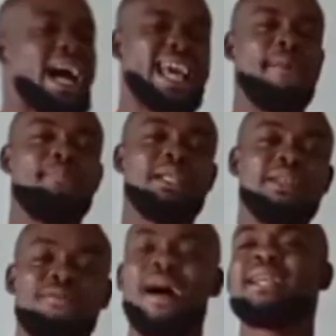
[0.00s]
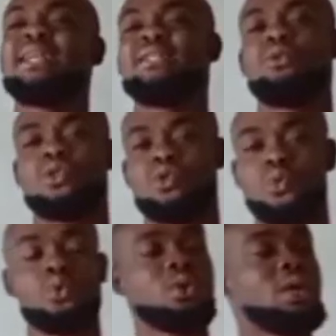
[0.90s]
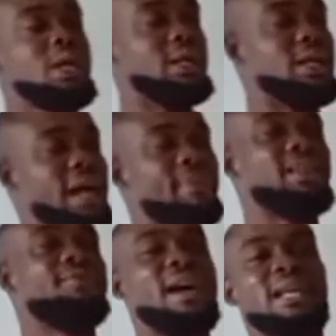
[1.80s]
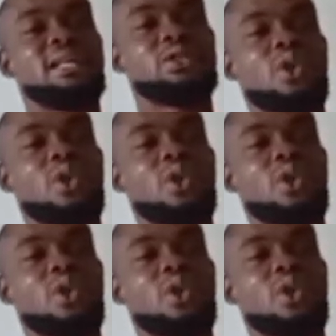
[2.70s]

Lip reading: can be divided into two. They can be divided